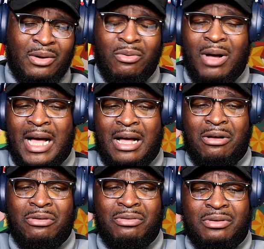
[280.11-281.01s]

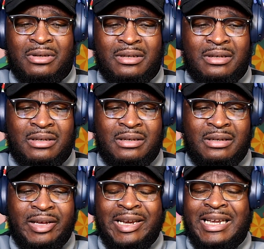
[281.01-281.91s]
Wow.
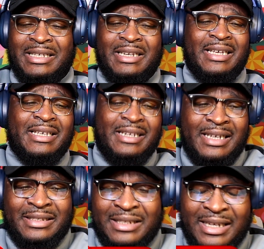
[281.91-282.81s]
And
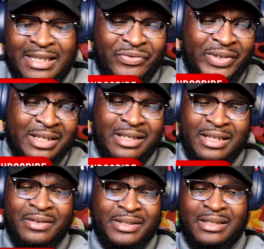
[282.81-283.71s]
let's read the
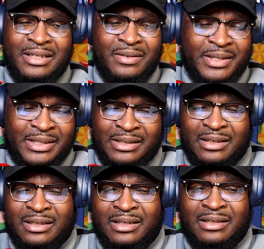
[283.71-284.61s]
lyrics. The lyrics,
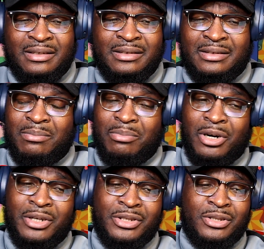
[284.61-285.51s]
some
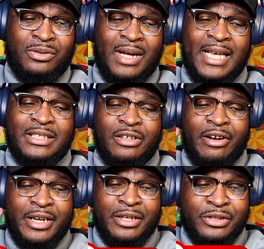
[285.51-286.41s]
bars too. I
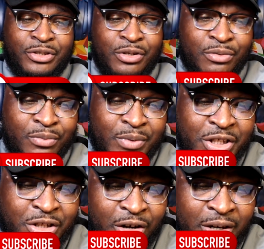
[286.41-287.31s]
started a joke
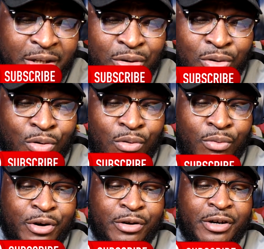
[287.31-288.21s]
which started the whole
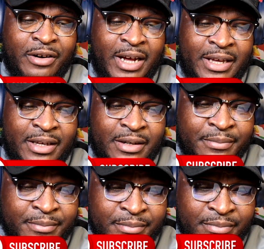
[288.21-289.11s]
world crying,
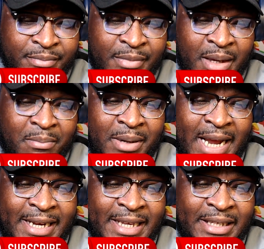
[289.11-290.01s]
but
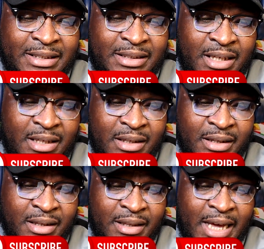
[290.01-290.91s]
I didn't see
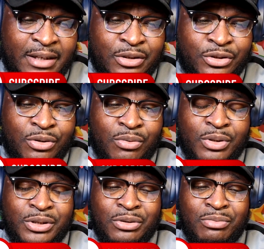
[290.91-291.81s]
that the joke
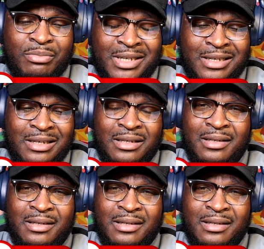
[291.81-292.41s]
was on me.